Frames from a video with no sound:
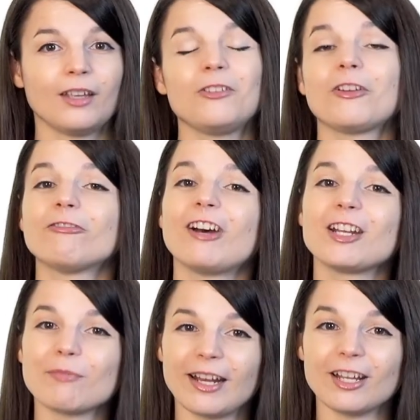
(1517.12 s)
You can
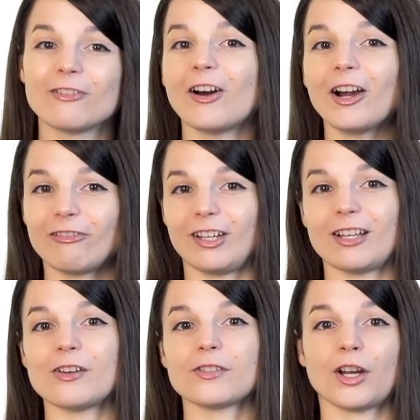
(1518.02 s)
find many of our
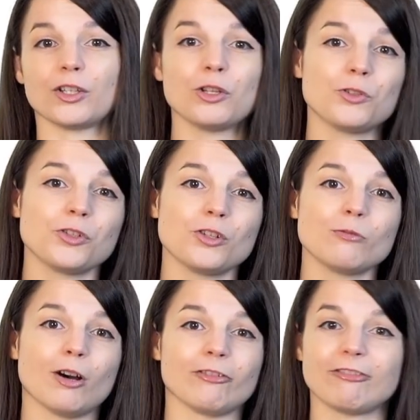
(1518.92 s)
videos on
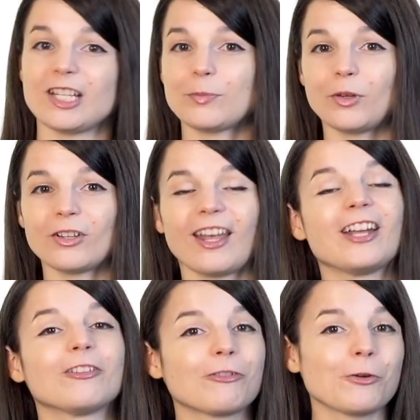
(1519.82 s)
YouTube, on Facebook,
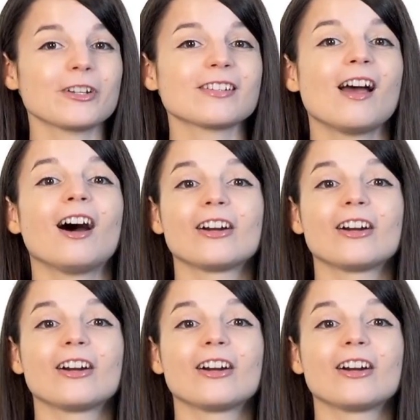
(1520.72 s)
and of course,